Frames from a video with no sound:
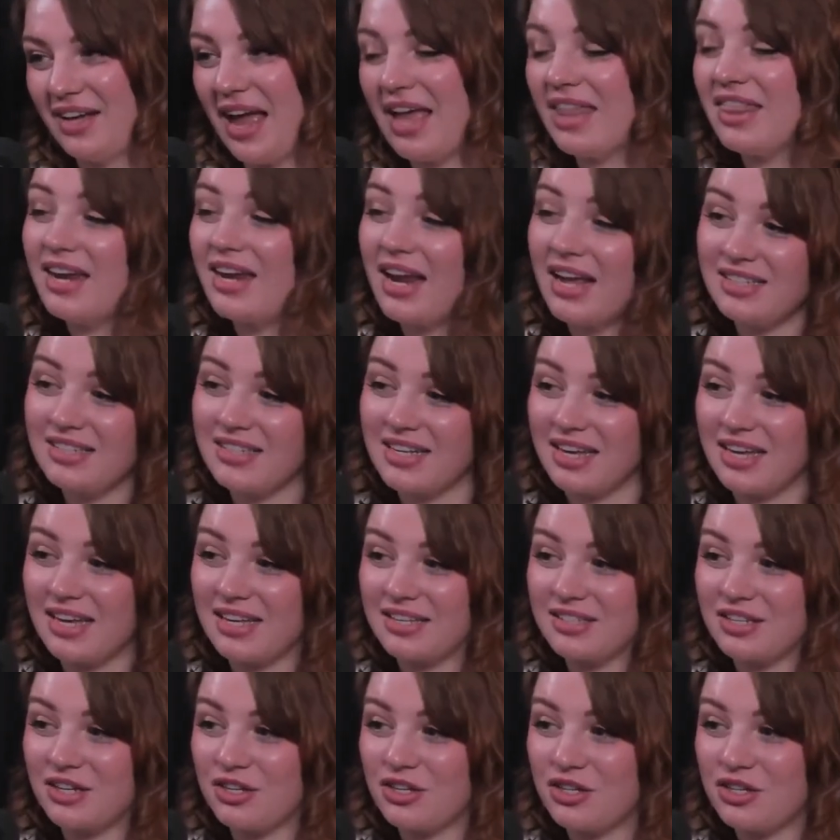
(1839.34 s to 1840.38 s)
And the nice thing
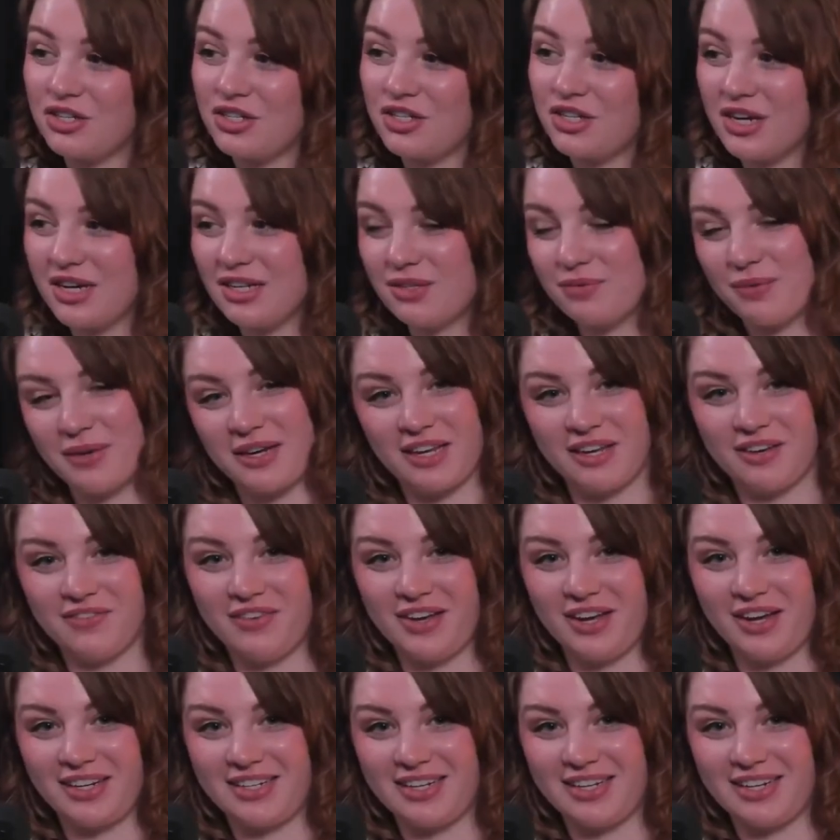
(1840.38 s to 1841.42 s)
is, she's been
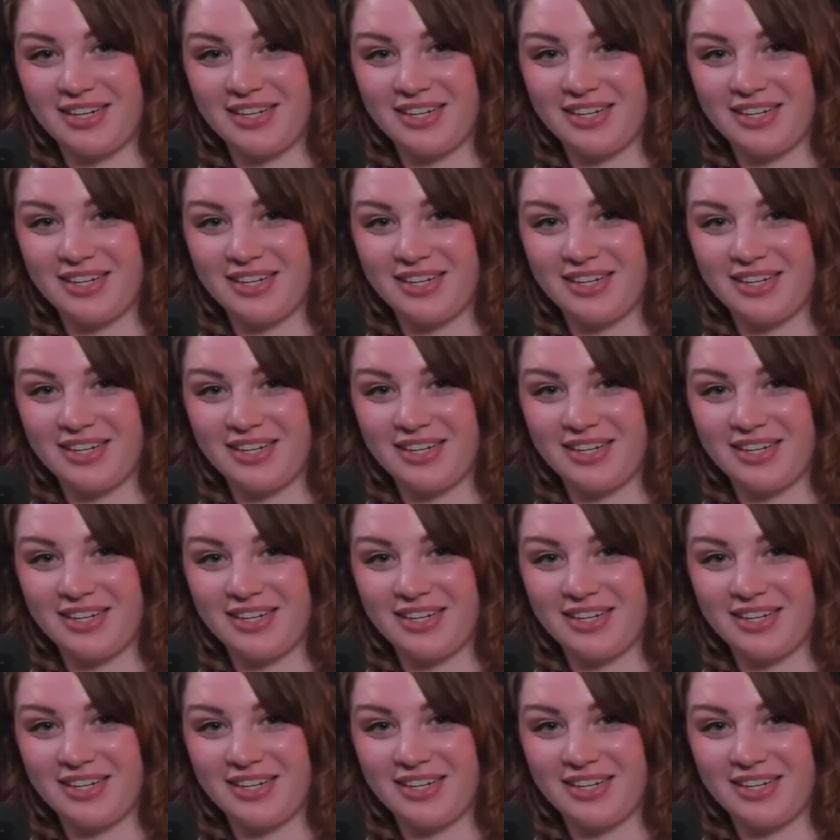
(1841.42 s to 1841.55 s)
convicted.